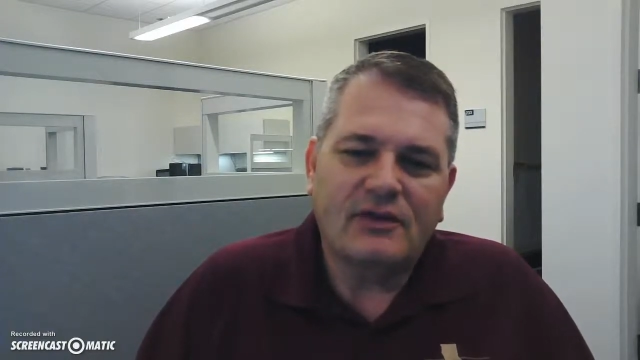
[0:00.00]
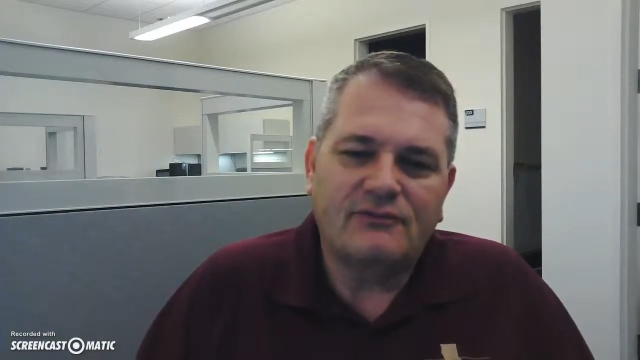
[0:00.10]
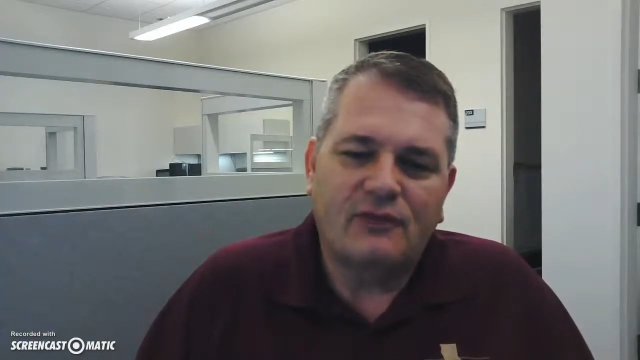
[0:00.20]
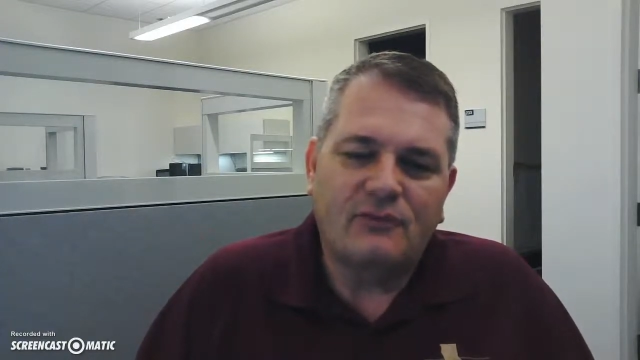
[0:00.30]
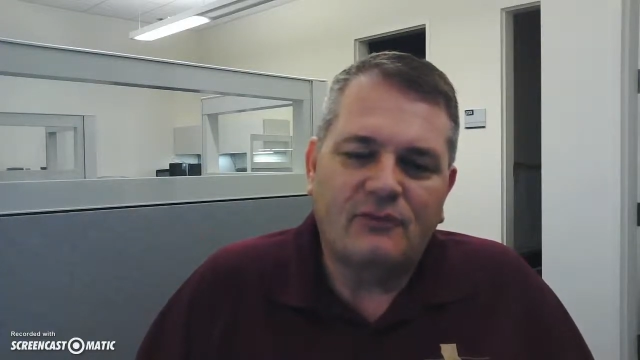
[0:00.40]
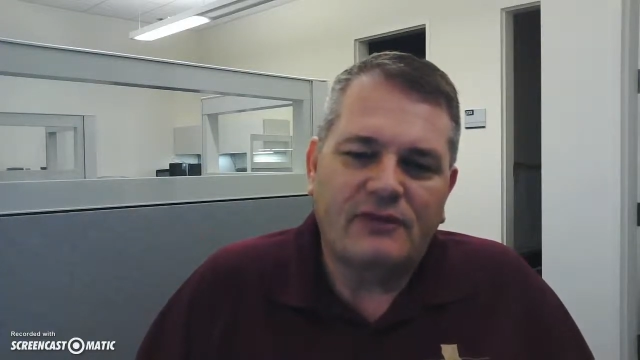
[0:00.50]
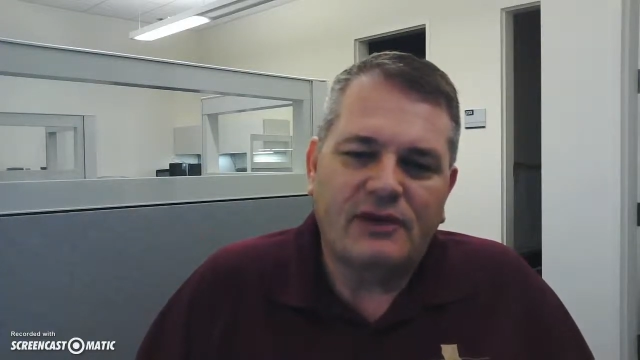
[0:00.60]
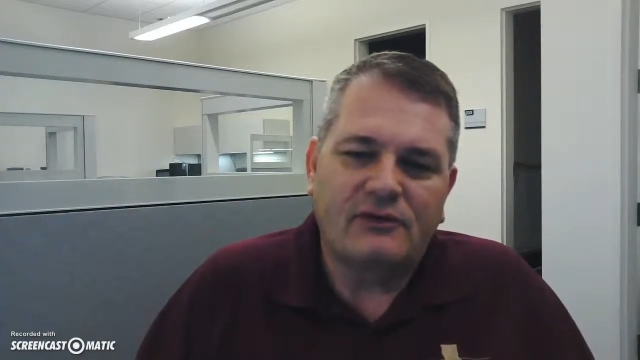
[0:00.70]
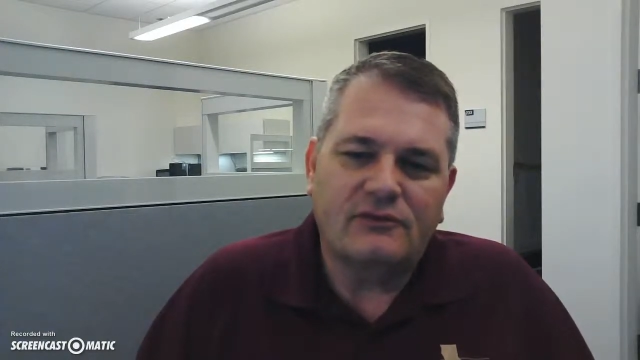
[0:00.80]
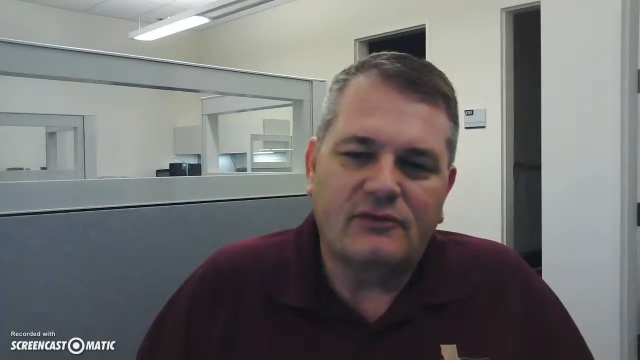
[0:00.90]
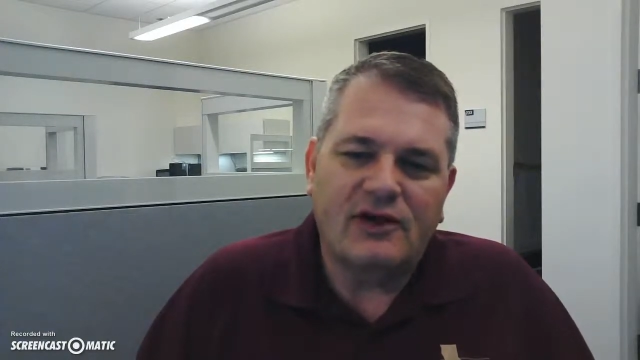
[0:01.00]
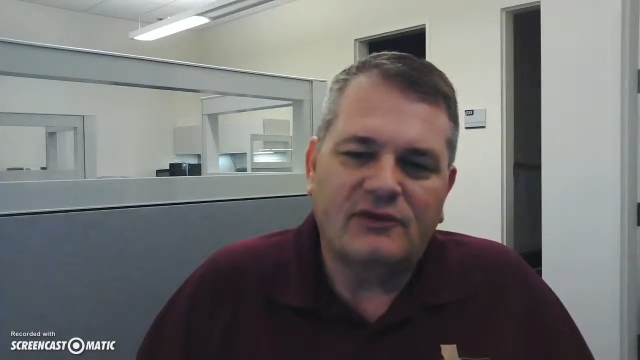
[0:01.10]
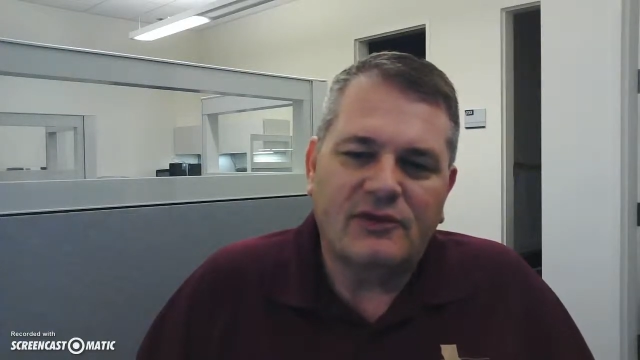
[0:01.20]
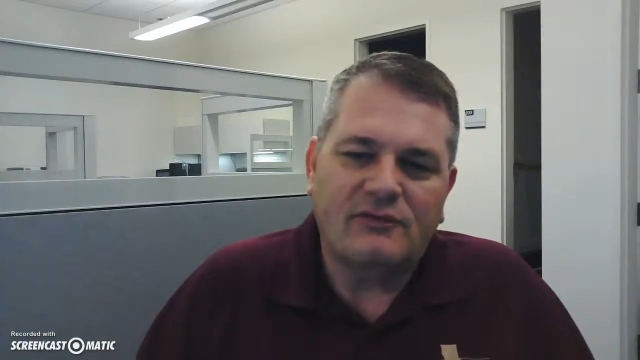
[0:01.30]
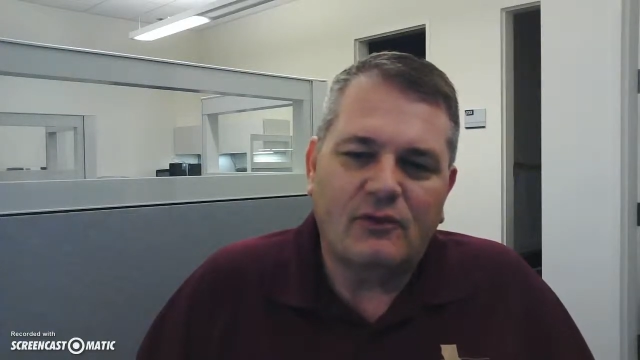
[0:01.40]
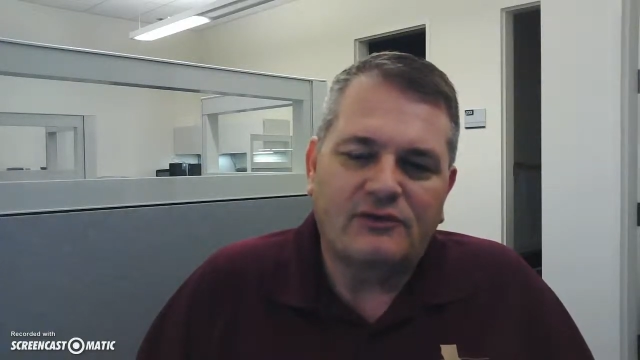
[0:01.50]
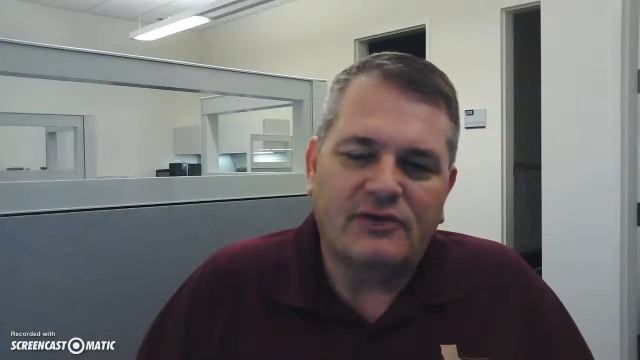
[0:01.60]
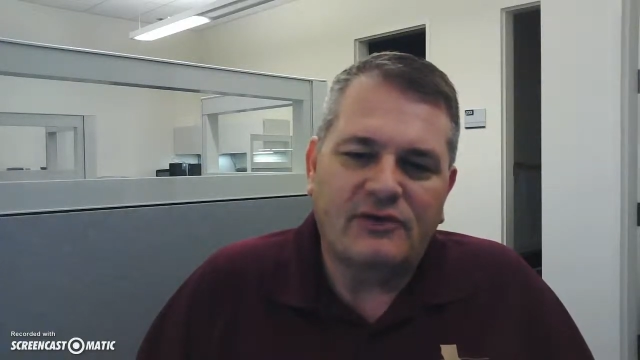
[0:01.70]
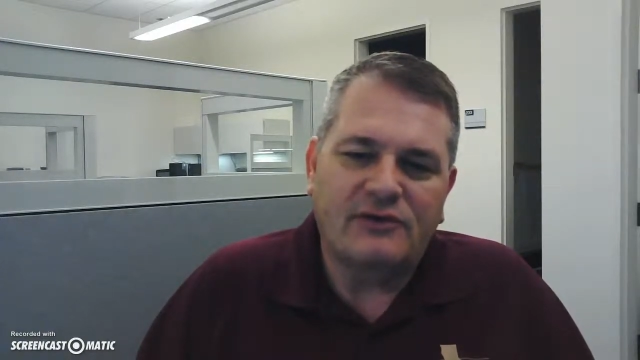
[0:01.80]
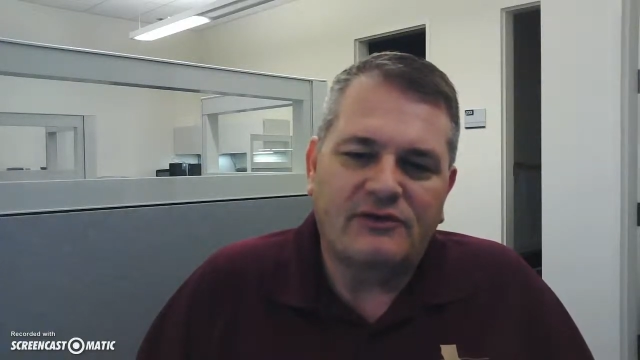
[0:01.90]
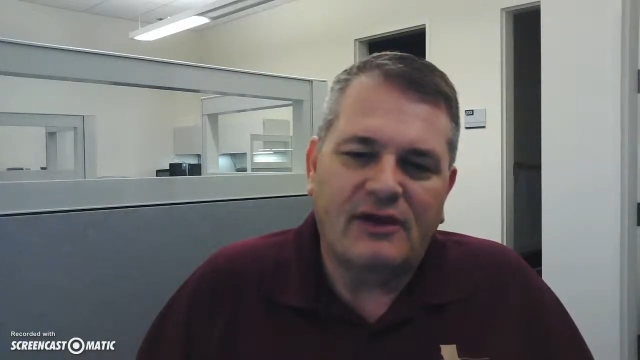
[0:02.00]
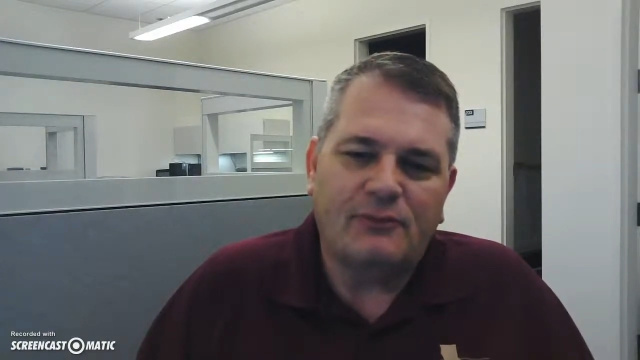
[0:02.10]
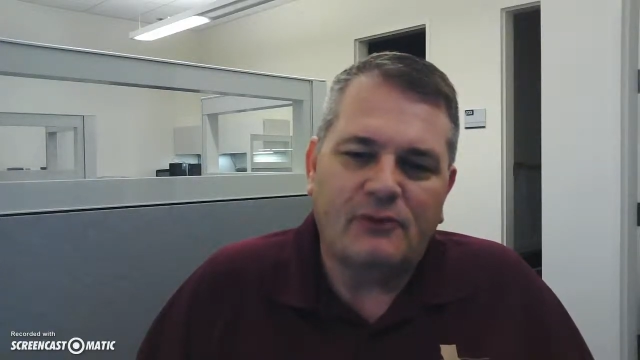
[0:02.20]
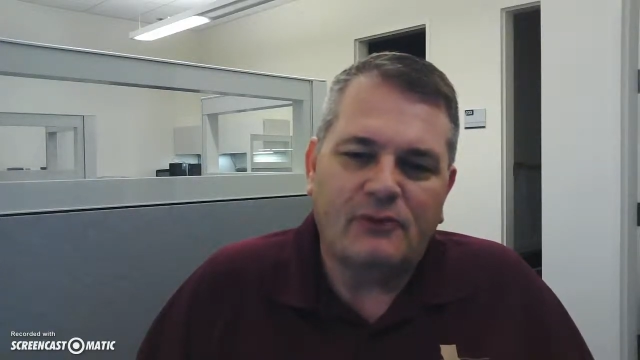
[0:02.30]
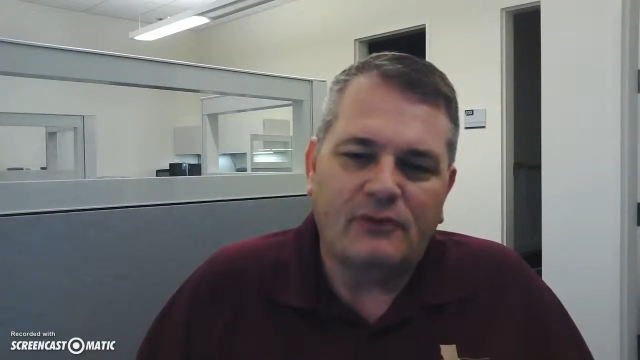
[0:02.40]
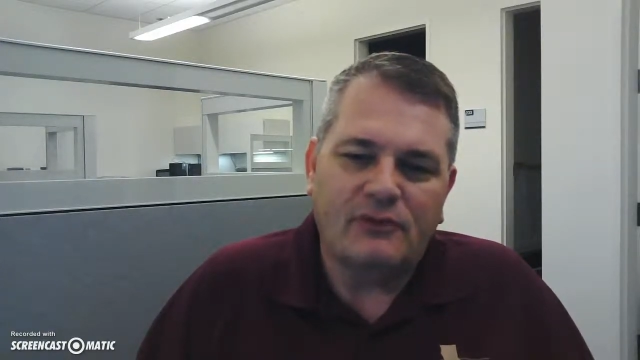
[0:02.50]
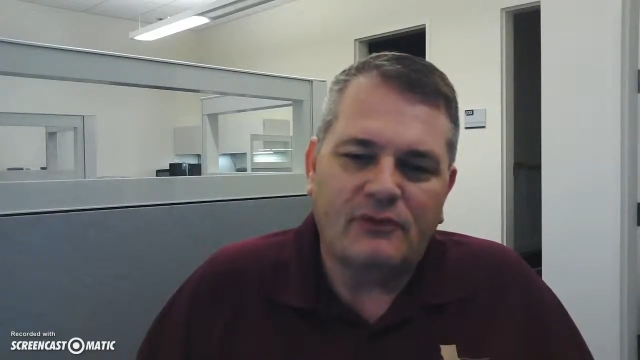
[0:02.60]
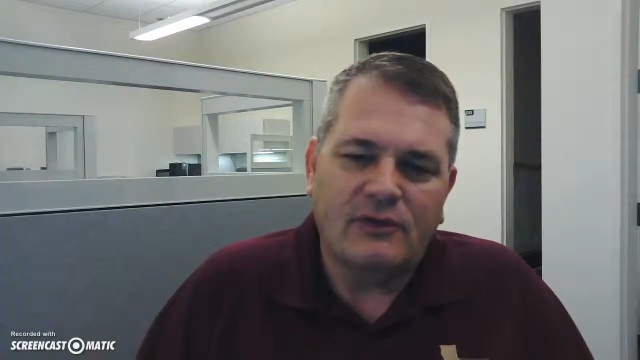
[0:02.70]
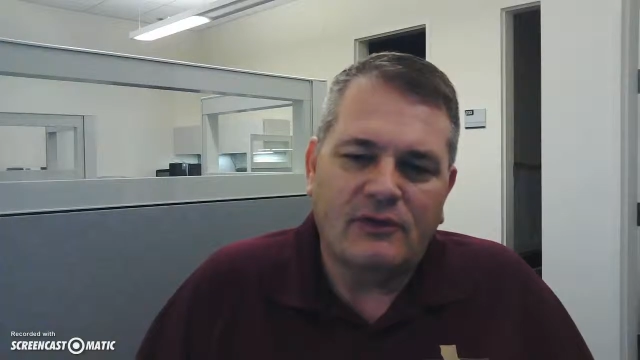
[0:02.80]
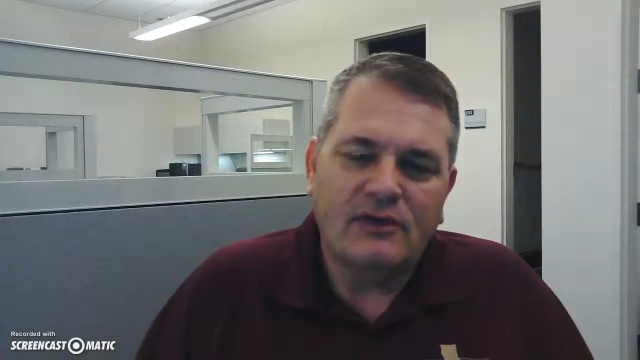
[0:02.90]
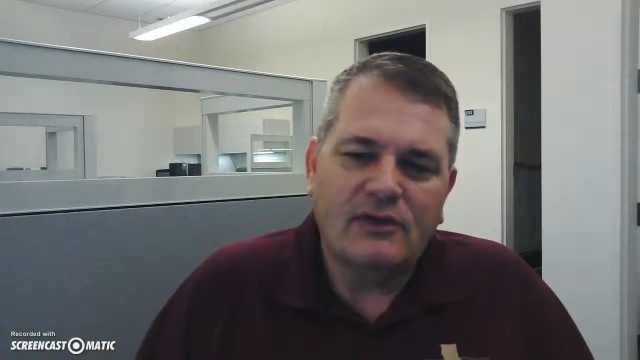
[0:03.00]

formal video device, but I've always carried a tape recorder with me.